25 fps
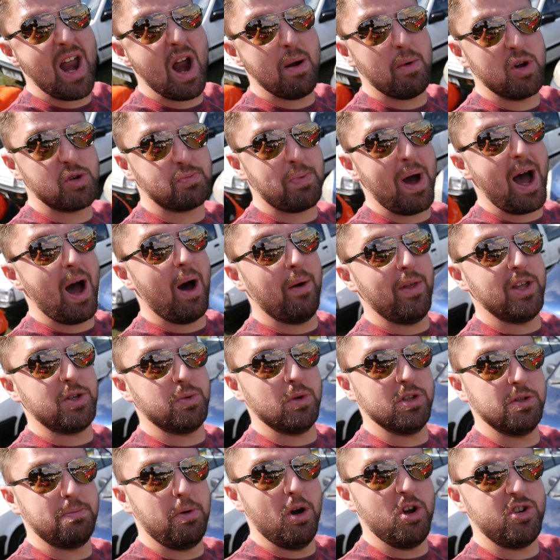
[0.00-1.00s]
how much power this
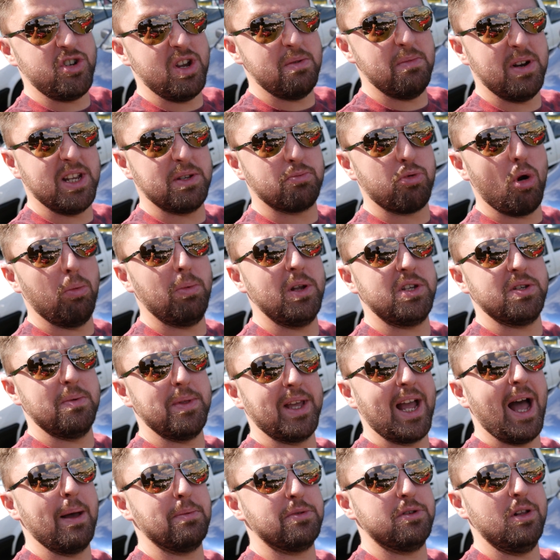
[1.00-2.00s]
one's pushing, but it's probably
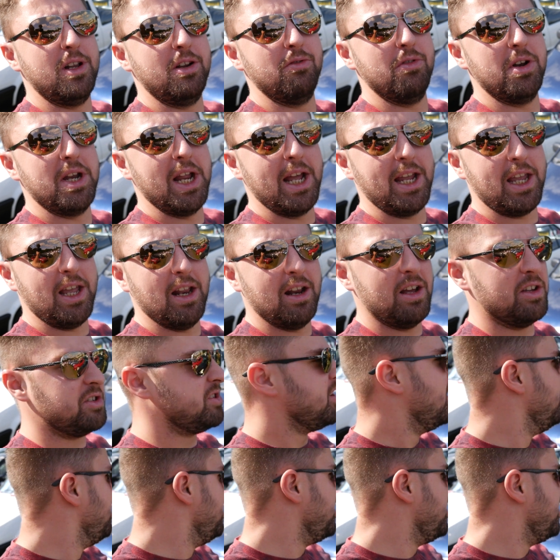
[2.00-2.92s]
something absolutely ridiculous.